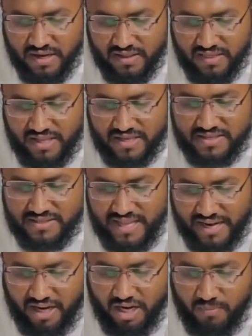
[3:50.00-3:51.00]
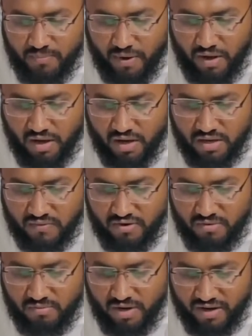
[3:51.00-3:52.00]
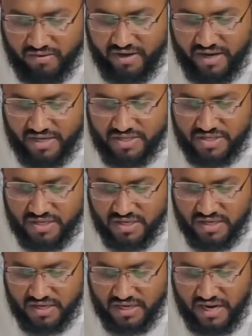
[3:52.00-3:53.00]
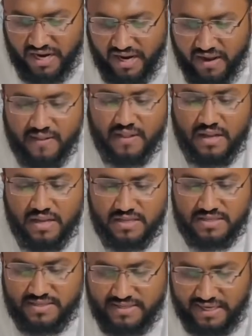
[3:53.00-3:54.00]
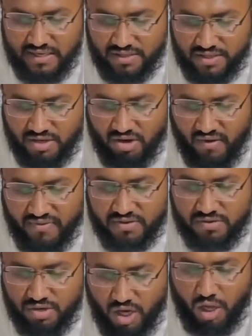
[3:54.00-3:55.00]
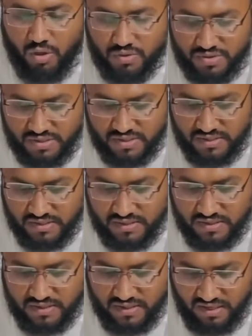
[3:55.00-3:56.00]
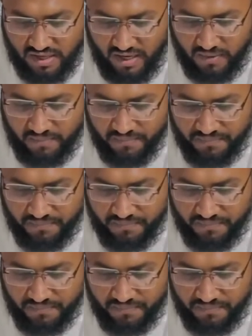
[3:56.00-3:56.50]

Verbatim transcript: The second part of your makhraj, yeah, center of the throat, yeah,